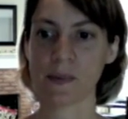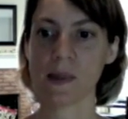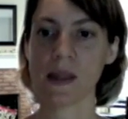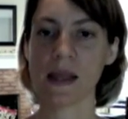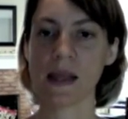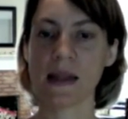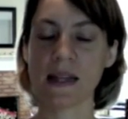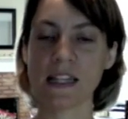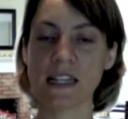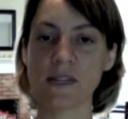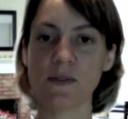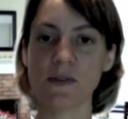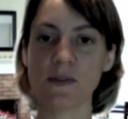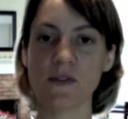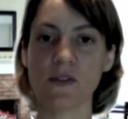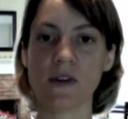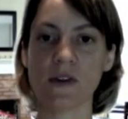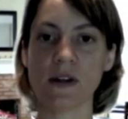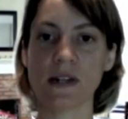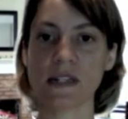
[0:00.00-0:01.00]
Let's move
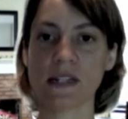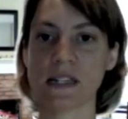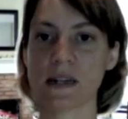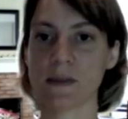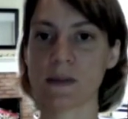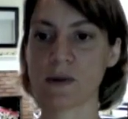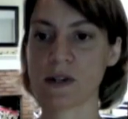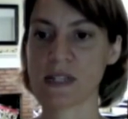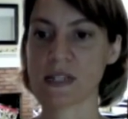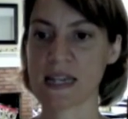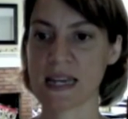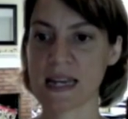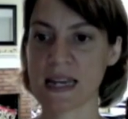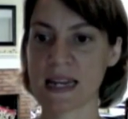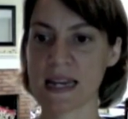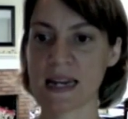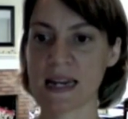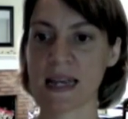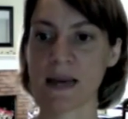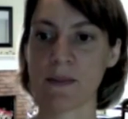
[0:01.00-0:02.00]
on to number
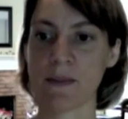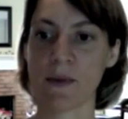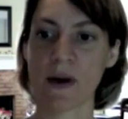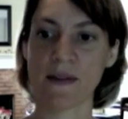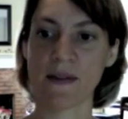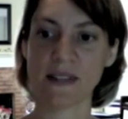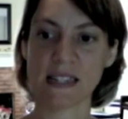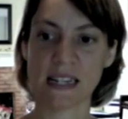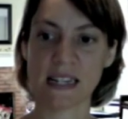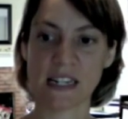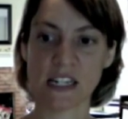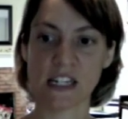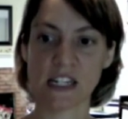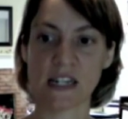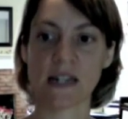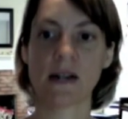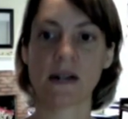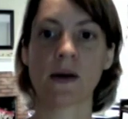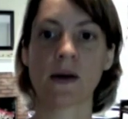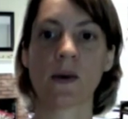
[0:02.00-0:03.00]
10,
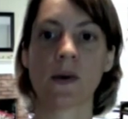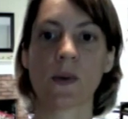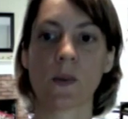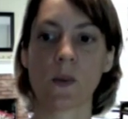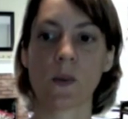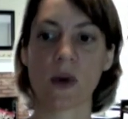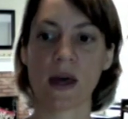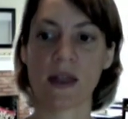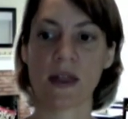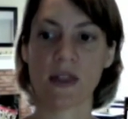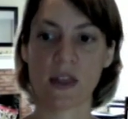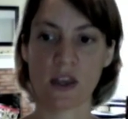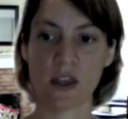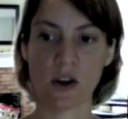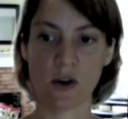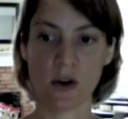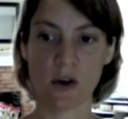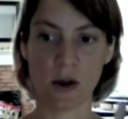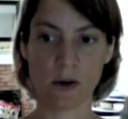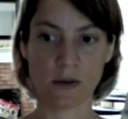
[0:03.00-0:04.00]
improvisation with
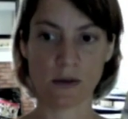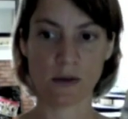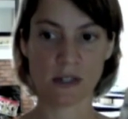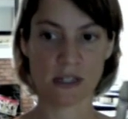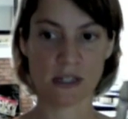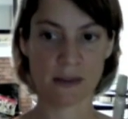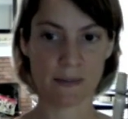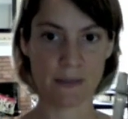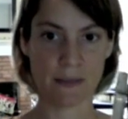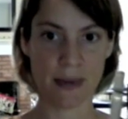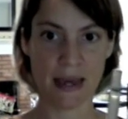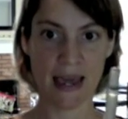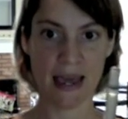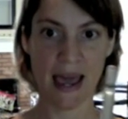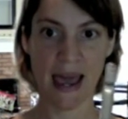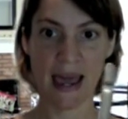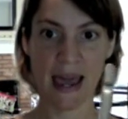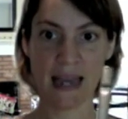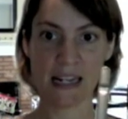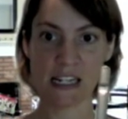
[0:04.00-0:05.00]
your notes B,
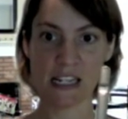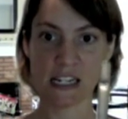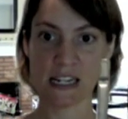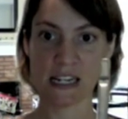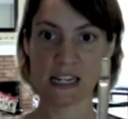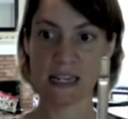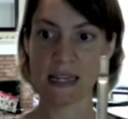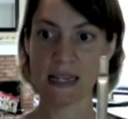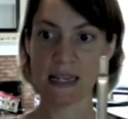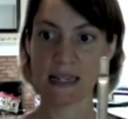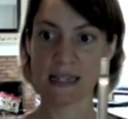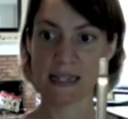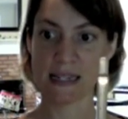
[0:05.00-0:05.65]
A, G, D,